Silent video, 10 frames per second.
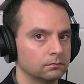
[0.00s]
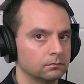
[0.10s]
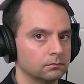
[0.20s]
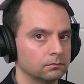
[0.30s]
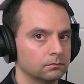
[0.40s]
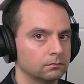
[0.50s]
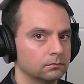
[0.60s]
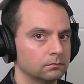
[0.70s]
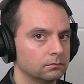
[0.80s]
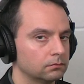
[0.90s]

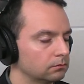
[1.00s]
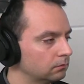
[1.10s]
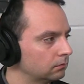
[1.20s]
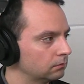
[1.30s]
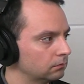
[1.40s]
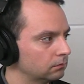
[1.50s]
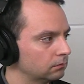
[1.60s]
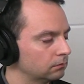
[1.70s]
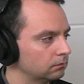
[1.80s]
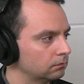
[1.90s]

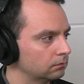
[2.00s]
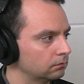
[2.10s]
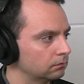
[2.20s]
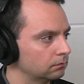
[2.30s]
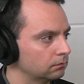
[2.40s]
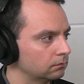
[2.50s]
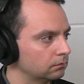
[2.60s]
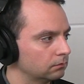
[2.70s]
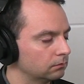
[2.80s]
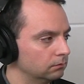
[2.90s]

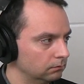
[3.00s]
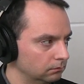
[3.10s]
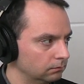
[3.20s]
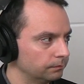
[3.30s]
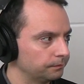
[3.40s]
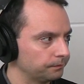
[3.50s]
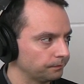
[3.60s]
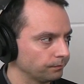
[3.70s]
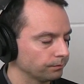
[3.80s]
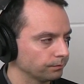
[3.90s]

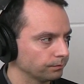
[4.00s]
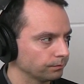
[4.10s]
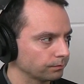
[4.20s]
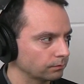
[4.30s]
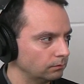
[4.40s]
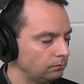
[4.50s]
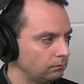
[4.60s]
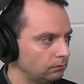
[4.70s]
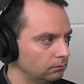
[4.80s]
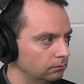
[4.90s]

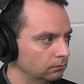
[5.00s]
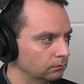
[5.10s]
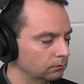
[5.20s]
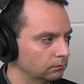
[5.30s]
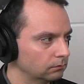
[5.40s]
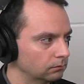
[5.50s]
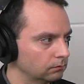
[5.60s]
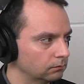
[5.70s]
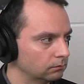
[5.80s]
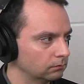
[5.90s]

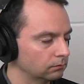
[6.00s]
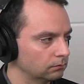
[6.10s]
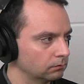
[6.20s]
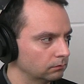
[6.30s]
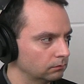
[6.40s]
[no speech]